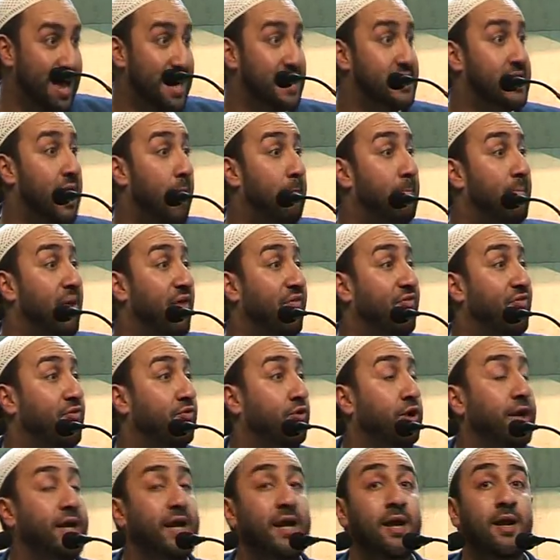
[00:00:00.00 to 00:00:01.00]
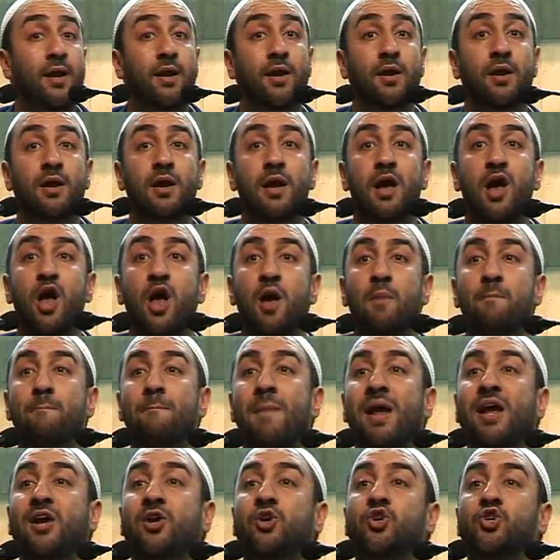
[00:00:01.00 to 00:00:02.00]
Number 3,
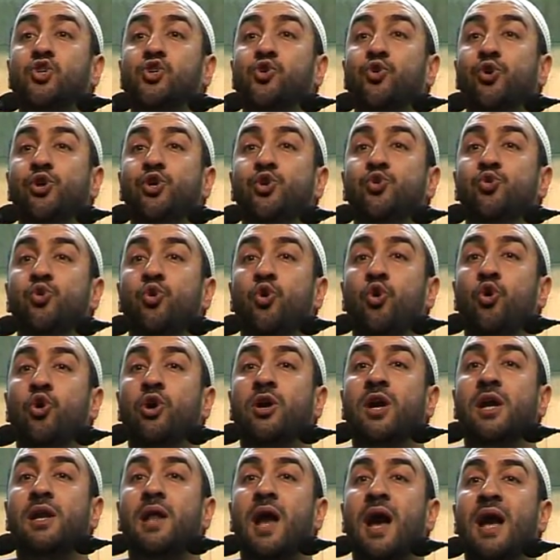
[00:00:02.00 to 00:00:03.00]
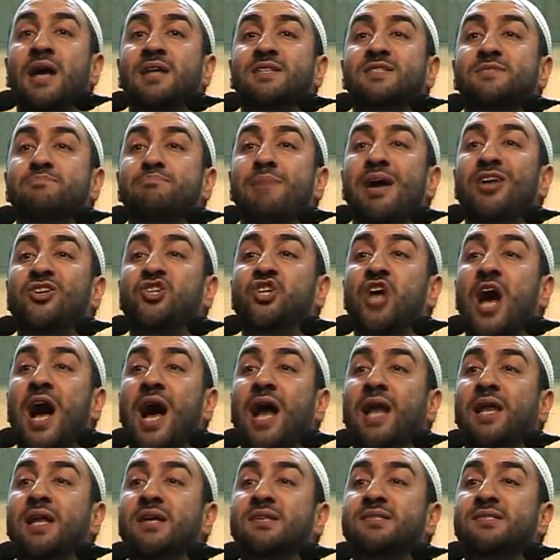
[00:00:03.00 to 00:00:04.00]
make sure you organize
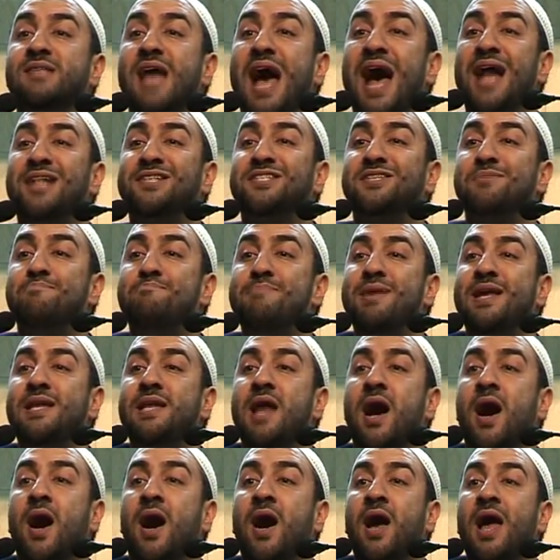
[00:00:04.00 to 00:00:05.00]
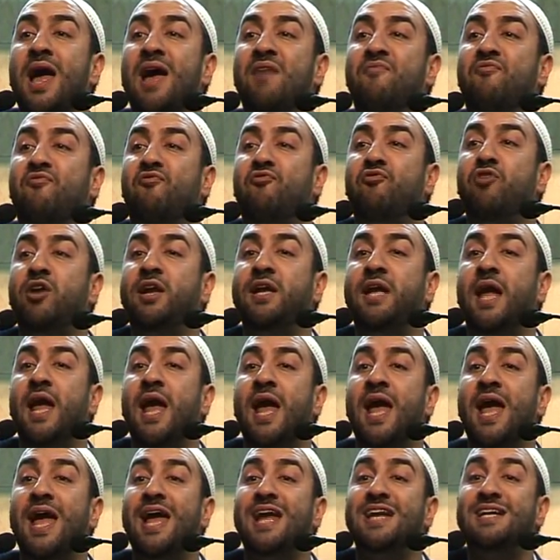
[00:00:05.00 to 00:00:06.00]
majalis at Mina every
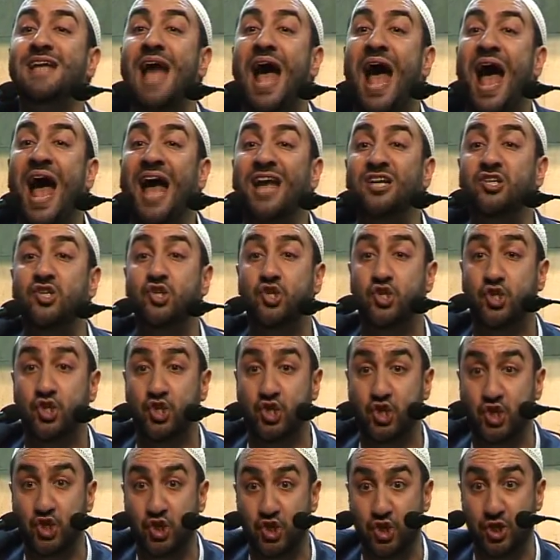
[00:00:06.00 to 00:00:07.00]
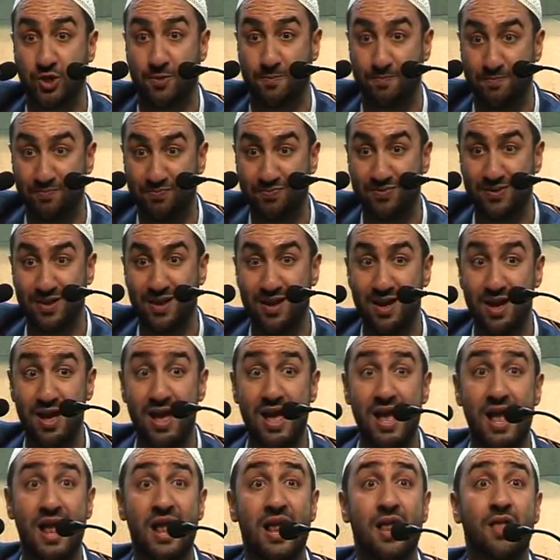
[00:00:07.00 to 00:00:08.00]
year in Hajj.
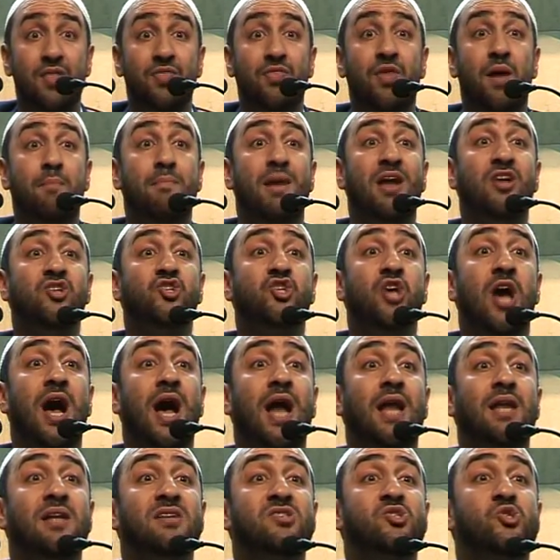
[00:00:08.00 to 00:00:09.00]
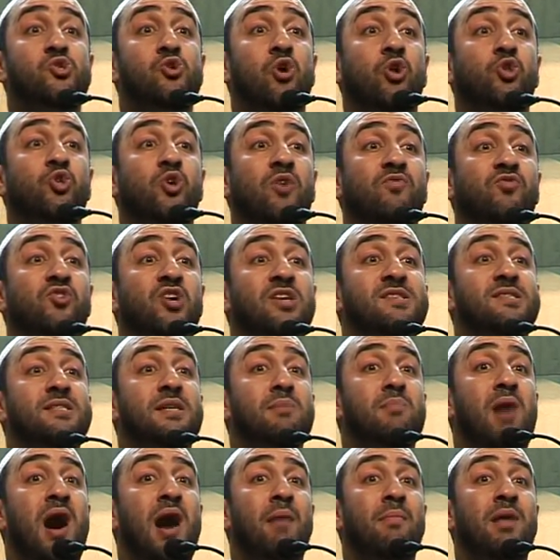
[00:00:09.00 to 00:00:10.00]
The majalis not of just
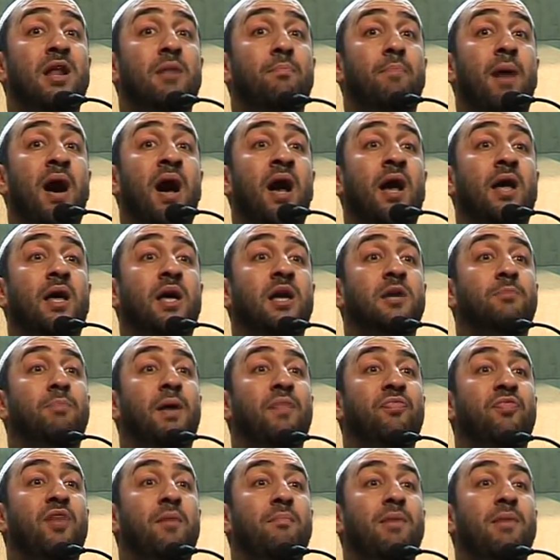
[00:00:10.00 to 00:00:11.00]
Imam al-Baqir, but the